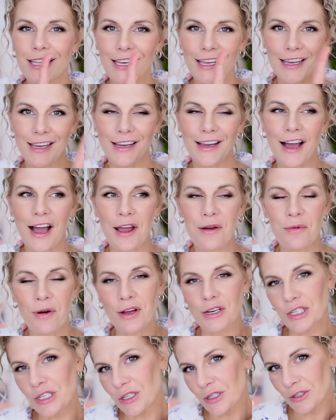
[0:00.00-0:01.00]
thing I
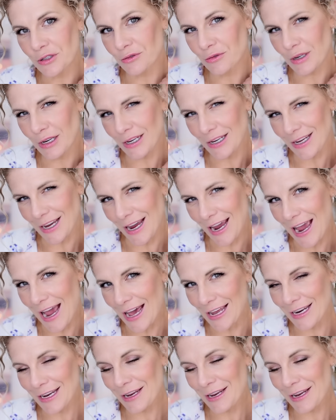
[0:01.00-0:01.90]
want to, I had